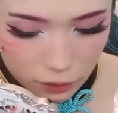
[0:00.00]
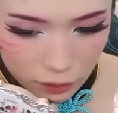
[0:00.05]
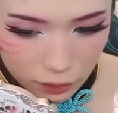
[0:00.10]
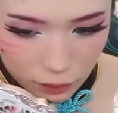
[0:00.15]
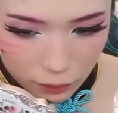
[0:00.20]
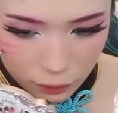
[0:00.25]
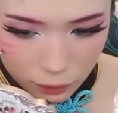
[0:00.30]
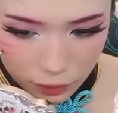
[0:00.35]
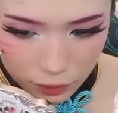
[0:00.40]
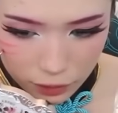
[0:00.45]

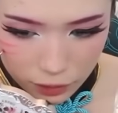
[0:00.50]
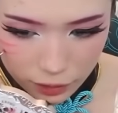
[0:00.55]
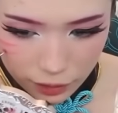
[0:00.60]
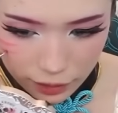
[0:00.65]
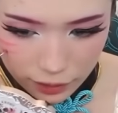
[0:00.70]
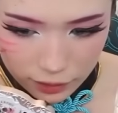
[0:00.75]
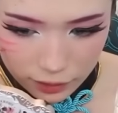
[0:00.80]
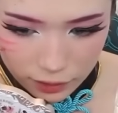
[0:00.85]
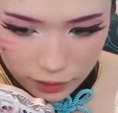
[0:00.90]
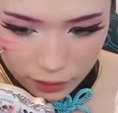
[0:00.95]
I wish I
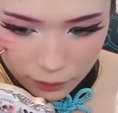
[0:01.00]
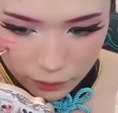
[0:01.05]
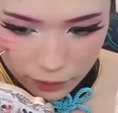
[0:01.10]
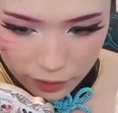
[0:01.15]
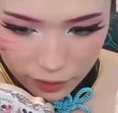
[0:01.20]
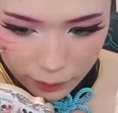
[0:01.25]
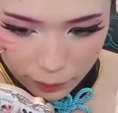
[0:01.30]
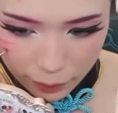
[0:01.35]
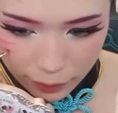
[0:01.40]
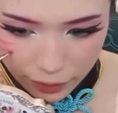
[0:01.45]
had
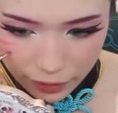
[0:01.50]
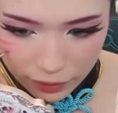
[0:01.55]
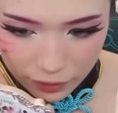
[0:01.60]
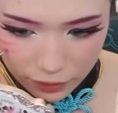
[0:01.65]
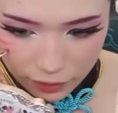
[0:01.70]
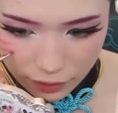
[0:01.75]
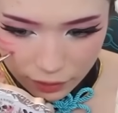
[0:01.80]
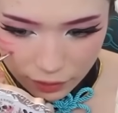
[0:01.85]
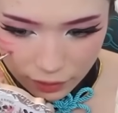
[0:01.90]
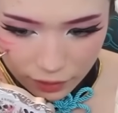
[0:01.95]
something
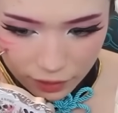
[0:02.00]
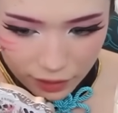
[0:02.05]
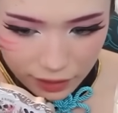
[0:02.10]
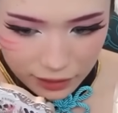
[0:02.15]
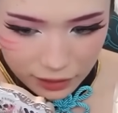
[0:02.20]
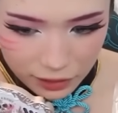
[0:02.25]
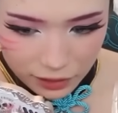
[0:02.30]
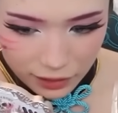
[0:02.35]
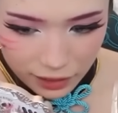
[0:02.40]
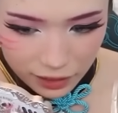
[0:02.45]
better than
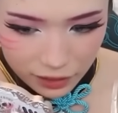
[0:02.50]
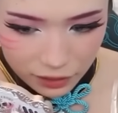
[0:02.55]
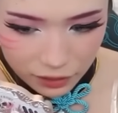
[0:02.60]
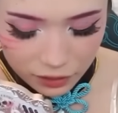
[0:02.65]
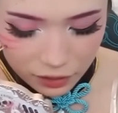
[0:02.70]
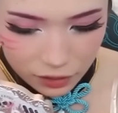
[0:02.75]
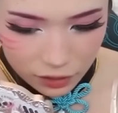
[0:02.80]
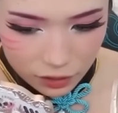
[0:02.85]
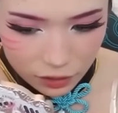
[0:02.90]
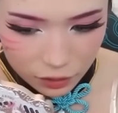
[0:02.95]
eyeshadow
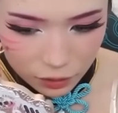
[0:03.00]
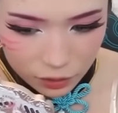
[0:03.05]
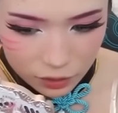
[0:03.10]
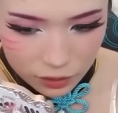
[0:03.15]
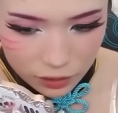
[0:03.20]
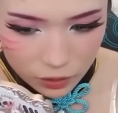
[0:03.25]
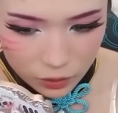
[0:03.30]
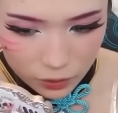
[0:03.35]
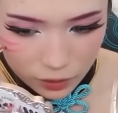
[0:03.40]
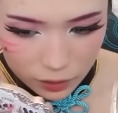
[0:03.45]
to do
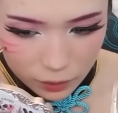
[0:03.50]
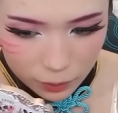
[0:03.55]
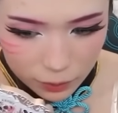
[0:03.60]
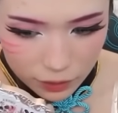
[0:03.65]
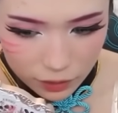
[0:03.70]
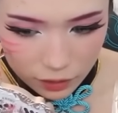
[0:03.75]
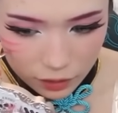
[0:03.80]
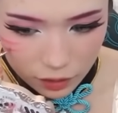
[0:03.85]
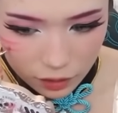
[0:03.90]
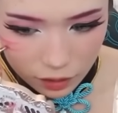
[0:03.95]
this with,
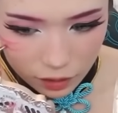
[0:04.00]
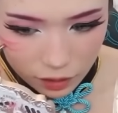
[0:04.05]
but